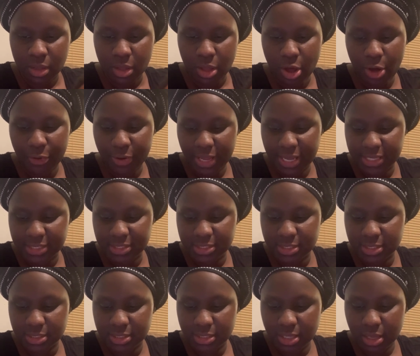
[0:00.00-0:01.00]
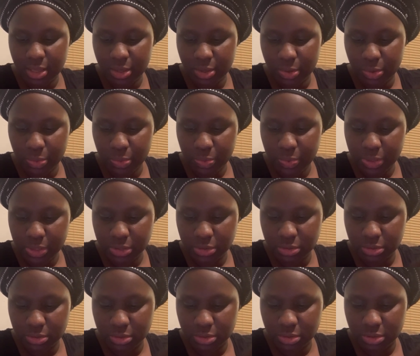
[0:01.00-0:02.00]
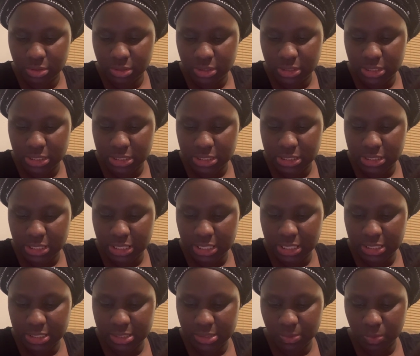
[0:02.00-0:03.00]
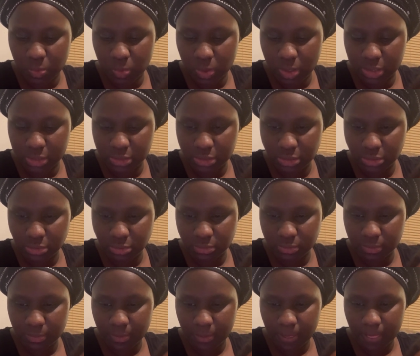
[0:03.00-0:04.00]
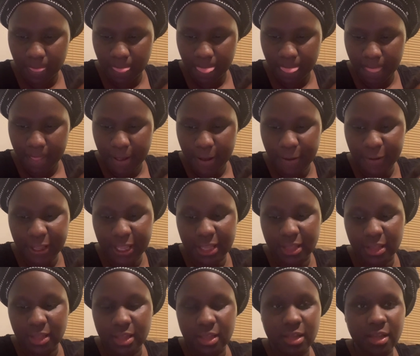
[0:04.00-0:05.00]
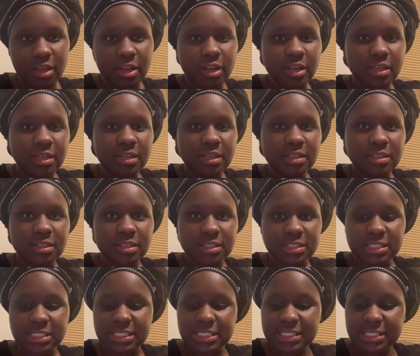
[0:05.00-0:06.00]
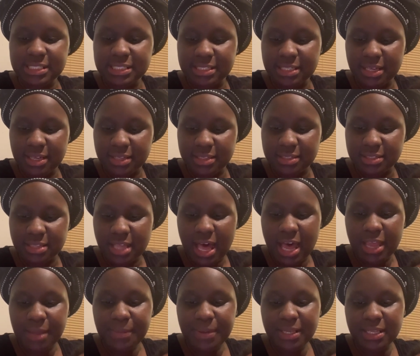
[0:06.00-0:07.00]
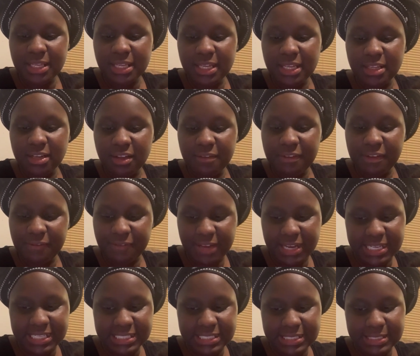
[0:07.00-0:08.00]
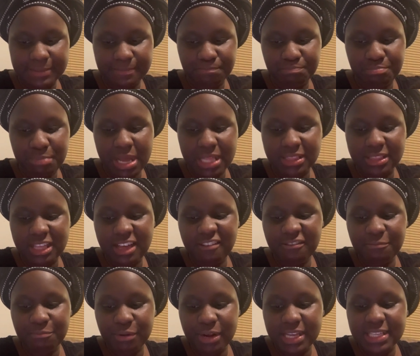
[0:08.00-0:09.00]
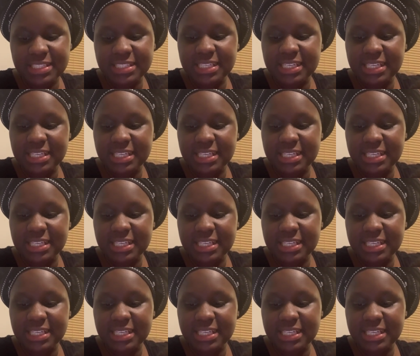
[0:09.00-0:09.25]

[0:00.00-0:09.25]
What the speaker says: Okay, so this is one. Okay. She says, I'm in need of advice. My left breast